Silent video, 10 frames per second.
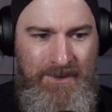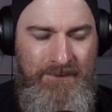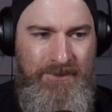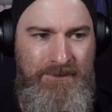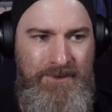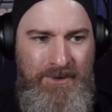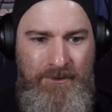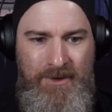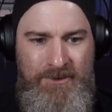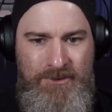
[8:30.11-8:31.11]
They've done a
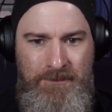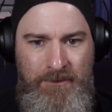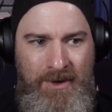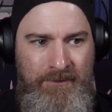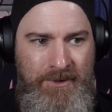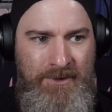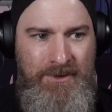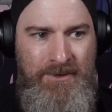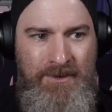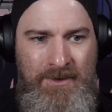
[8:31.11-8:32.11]
great job graphically.